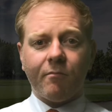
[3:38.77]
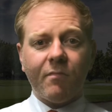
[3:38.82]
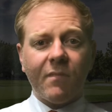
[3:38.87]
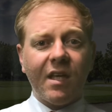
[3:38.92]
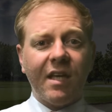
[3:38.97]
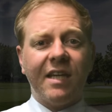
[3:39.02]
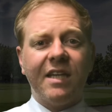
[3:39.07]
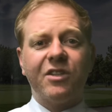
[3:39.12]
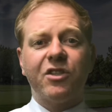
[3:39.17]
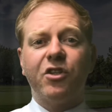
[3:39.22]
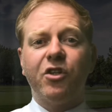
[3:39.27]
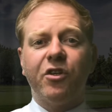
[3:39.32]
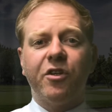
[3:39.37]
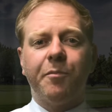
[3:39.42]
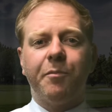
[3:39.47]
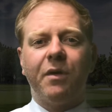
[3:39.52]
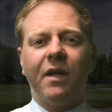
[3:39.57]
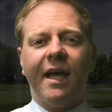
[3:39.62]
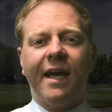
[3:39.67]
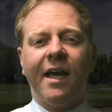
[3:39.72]
He's another
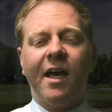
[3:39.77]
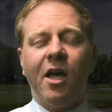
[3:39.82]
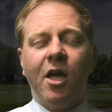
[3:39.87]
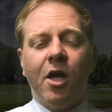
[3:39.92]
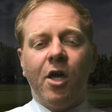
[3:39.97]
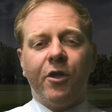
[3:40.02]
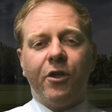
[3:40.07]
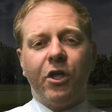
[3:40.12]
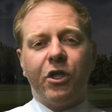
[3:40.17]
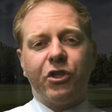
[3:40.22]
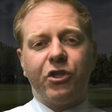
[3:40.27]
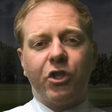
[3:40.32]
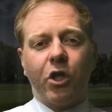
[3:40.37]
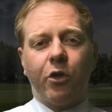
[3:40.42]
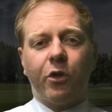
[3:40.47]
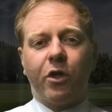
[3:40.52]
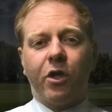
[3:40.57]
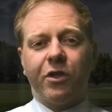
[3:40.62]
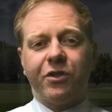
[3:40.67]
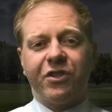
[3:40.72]
player that has
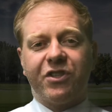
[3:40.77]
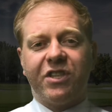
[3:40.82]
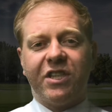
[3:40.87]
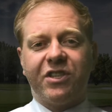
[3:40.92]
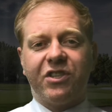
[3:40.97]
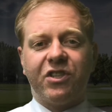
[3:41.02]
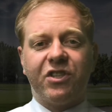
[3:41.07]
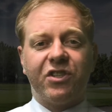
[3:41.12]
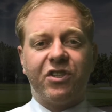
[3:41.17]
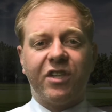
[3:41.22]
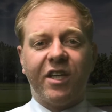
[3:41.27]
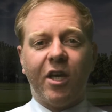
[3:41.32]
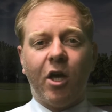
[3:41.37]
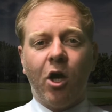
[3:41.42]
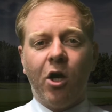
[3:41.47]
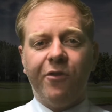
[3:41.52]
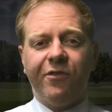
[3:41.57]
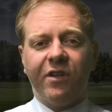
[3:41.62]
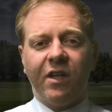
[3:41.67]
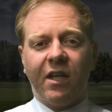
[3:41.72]
shown consistency
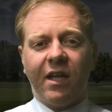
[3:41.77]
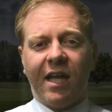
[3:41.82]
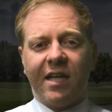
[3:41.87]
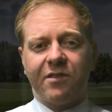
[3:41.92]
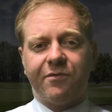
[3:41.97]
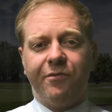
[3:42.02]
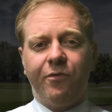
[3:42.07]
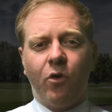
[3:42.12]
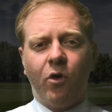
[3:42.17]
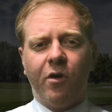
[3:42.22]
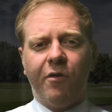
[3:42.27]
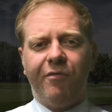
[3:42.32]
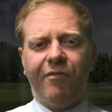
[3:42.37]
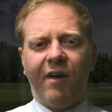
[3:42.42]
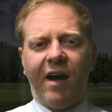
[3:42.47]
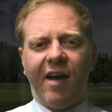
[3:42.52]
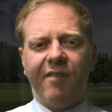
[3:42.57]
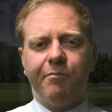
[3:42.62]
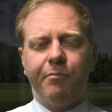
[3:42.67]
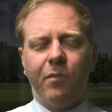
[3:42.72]
over the last 4 or
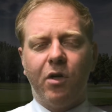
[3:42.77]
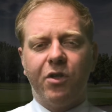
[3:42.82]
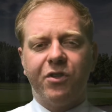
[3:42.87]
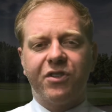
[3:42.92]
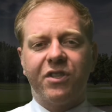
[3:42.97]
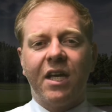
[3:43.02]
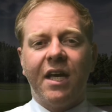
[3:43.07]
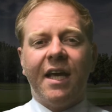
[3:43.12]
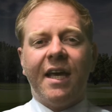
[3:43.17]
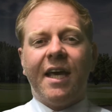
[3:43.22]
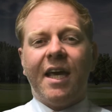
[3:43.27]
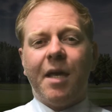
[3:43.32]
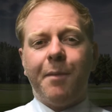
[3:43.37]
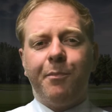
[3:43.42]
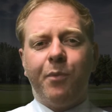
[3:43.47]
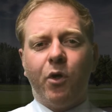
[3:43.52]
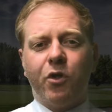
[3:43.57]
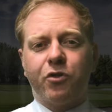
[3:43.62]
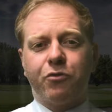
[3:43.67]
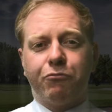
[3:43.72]
5 months. He
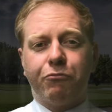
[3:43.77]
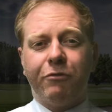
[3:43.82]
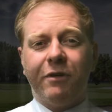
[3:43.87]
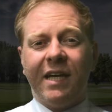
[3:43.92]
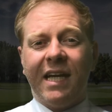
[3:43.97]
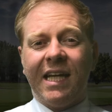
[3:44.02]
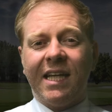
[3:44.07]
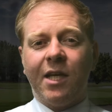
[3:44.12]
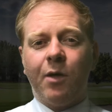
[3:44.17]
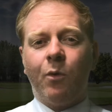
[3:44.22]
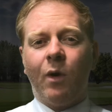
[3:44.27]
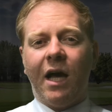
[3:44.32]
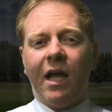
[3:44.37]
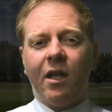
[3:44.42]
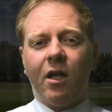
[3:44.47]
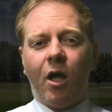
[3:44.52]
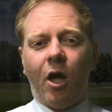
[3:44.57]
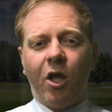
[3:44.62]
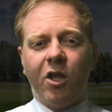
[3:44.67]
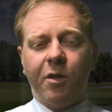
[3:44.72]
puts really
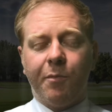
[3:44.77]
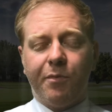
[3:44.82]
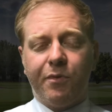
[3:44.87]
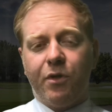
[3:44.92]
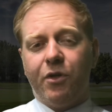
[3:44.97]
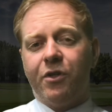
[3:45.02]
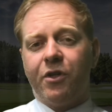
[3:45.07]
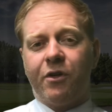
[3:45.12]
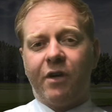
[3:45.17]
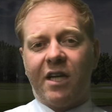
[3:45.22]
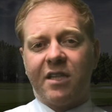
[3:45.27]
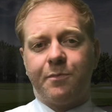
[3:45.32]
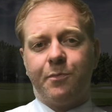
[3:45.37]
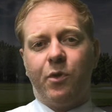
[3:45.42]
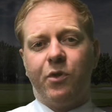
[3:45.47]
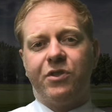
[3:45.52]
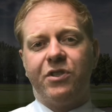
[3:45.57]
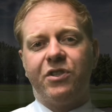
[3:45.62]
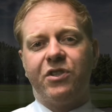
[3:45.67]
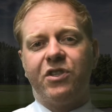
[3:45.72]
well on the Bermuda grass
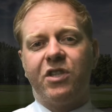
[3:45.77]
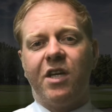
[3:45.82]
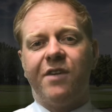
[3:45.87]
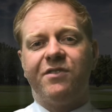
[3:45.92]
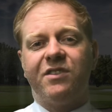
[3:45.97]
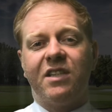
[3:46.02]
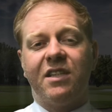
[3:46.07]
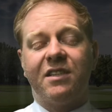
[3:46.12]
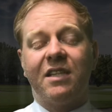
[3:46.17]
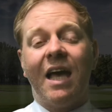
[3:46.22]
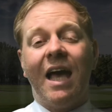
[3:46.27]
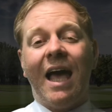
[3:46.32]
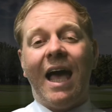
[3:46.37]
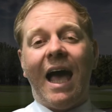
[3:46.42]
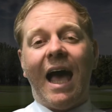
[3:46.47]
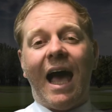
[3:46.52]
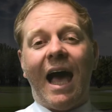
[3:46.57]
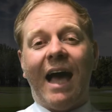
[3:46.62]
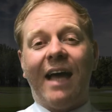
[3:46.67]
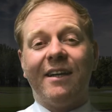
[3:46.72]
putting surfaces,
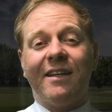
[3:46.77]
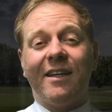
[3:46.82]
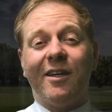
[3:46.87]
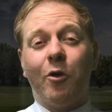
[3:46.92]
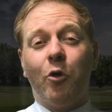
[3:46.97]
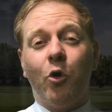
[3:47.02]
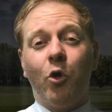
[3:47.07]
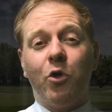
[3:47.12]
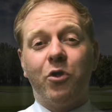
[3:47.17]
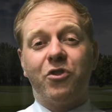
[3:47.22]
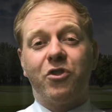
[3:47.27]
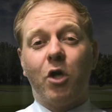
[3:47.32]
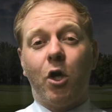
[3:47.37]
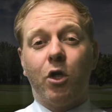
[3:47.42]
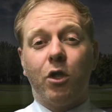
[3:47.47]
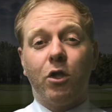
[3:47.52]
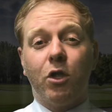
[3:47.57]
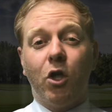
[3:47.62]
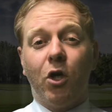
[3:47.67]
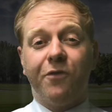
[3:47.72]
and he also
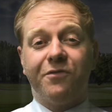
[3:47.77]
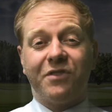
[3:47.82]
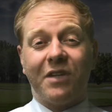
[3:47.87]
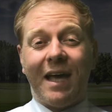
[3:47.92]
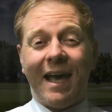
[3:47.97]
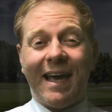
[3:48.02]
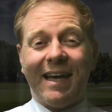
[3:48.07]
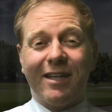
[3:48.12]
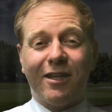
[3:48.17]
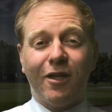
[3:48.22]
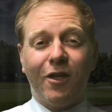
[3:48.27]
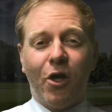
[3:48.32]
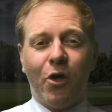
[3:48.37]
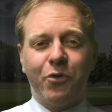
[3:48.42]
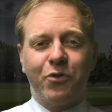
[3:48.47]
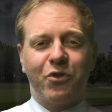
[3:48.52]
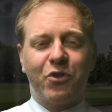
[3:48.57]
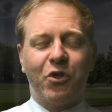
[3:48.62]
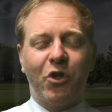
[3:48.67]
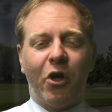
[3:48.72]
loves a low
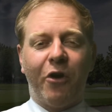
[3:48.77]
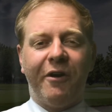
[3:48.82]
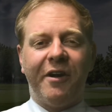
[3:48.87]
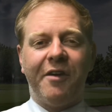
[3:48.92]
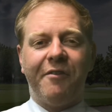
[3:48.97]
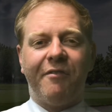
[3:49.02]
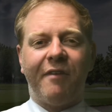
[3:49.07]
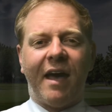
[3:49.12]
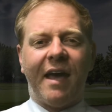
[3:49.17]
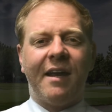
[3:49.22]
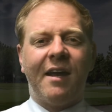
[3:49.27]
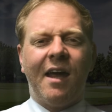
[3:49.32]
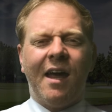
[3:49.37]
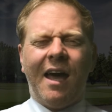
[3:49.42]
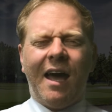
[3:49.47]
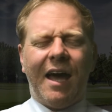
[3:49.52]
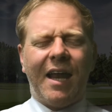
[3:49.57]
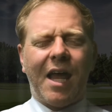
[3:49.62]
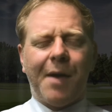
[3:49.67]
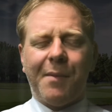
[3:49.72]
scoring event,
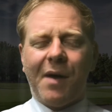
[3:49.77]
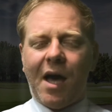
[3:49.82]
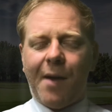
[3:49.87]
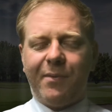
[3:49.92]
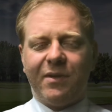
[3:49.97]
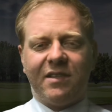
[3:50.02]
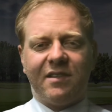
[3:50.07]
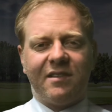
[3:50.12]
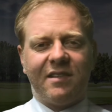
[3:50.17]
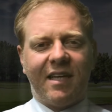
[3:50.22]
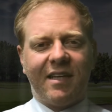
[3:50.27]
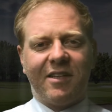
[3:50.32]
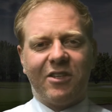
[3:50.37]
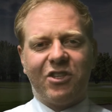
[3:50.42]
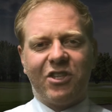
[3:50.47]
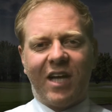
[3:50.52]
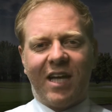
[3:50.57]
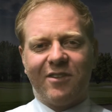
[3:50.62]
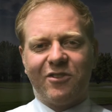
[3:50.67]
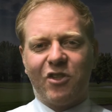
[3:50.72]
and I'm happy to take a
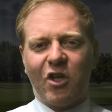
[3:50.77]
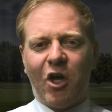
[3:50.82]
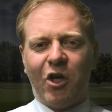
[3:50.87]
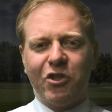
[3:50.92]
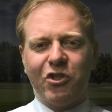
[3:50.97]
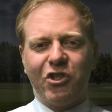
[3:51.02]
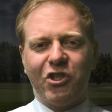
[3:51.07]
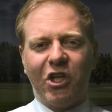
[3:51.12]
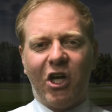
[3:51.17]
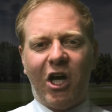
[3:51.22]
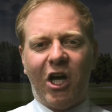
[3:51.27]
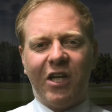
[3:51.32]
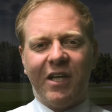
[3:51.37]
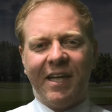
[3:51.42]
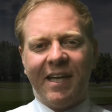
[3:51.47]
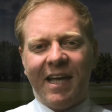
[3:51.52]
chance on Charlie